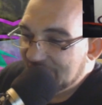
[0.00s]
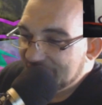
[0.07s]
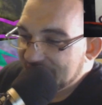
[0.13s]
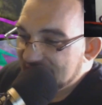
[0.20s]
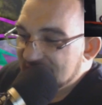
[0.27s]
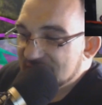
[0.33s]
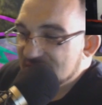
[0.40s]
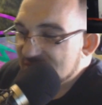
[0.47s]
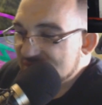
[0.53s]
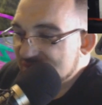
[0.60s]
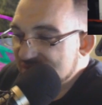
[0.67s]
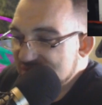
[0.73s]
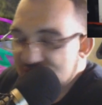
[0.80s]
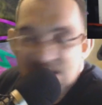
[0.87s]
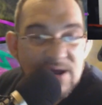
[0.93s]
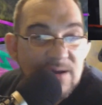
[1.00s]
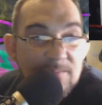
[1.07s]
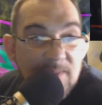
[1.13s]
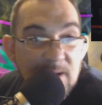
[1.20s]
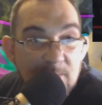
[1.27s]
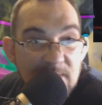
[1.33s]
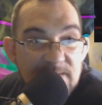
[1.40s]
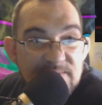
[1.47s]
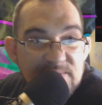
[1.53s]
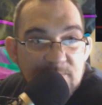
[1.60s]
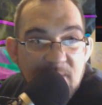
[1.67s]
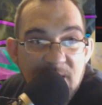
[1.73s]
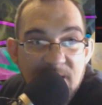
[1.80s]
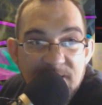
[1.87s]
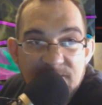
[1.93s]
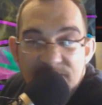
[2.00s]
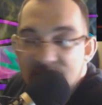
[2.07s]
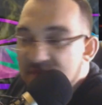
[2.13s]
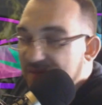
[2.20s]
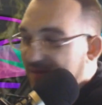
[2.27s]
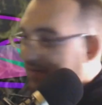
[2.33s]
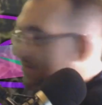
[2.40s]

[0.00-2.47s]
over here. This is my wife's mod.